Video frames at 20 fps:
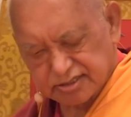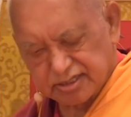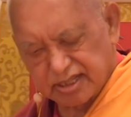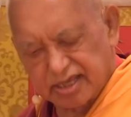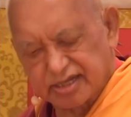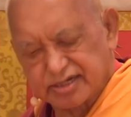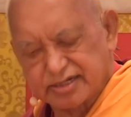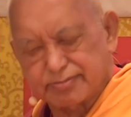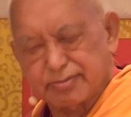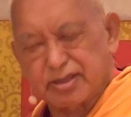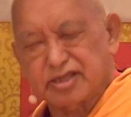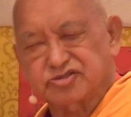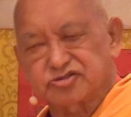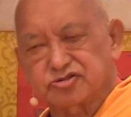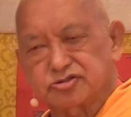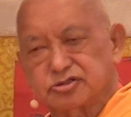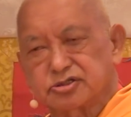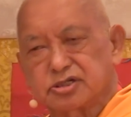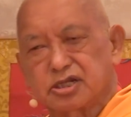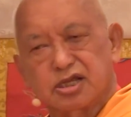they
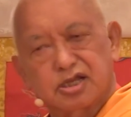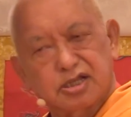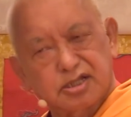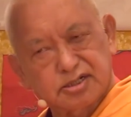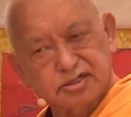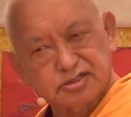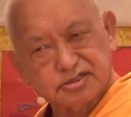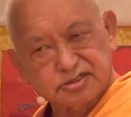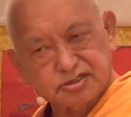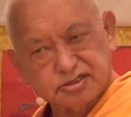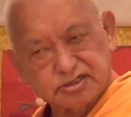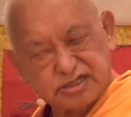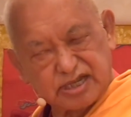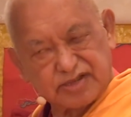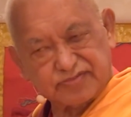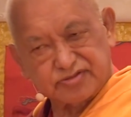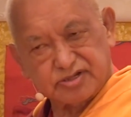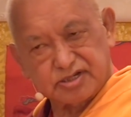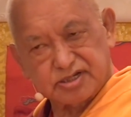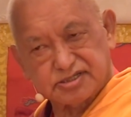mentioned,
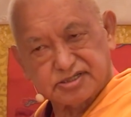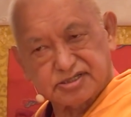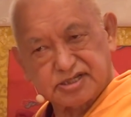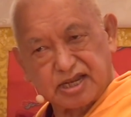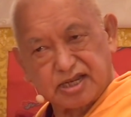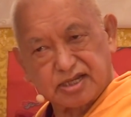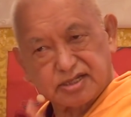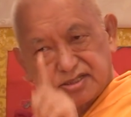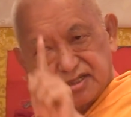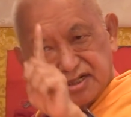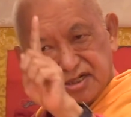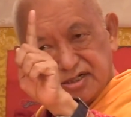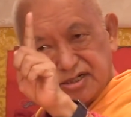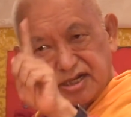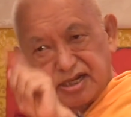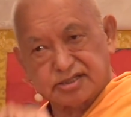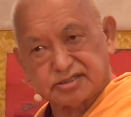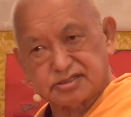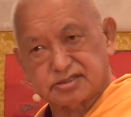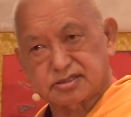definitely stays 3
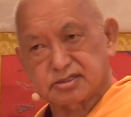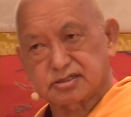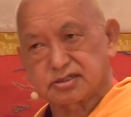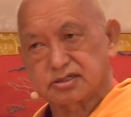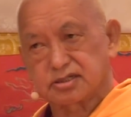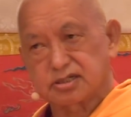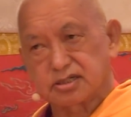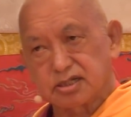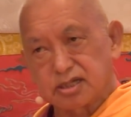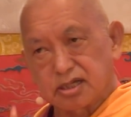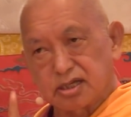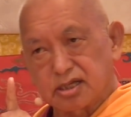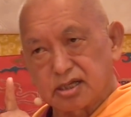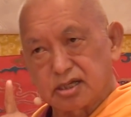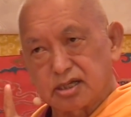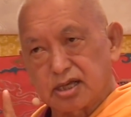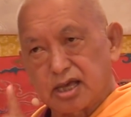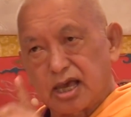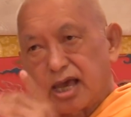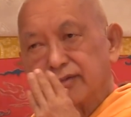days
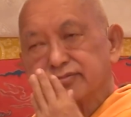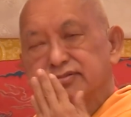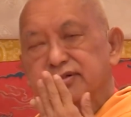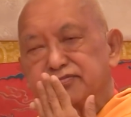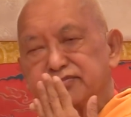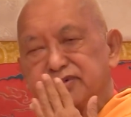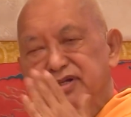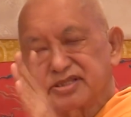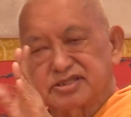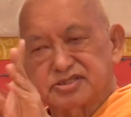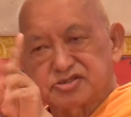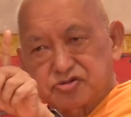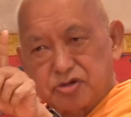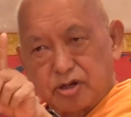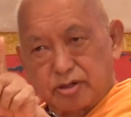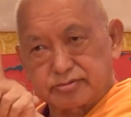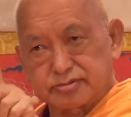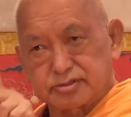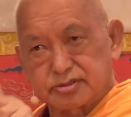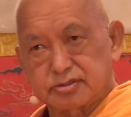after breath
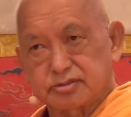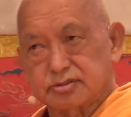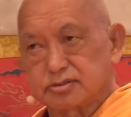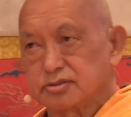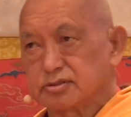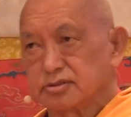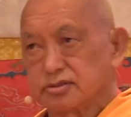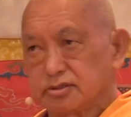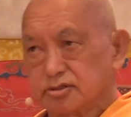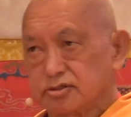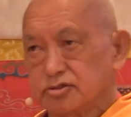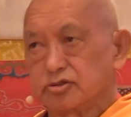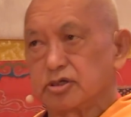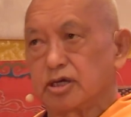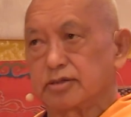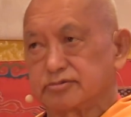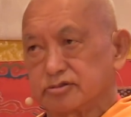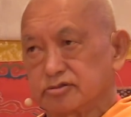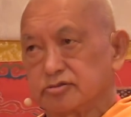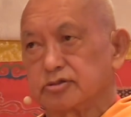stopped. You
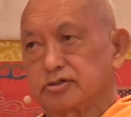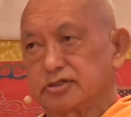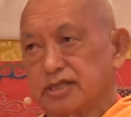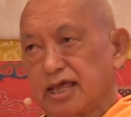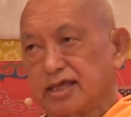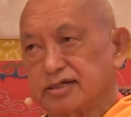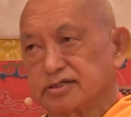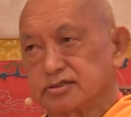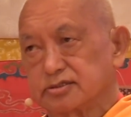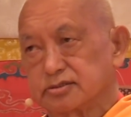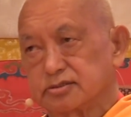have to know that.